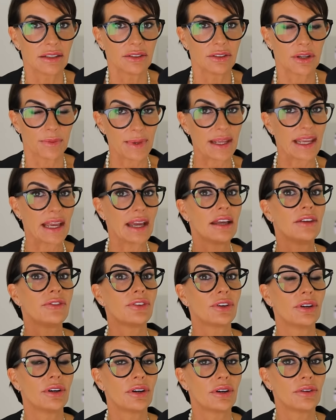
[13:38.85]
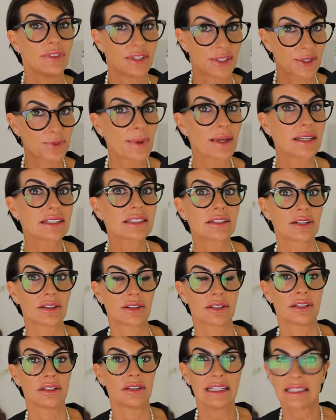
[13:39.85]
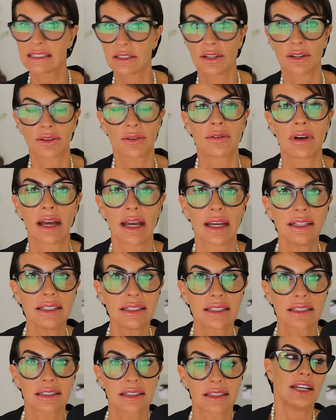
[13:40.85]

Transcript: the behavior of this person is not right,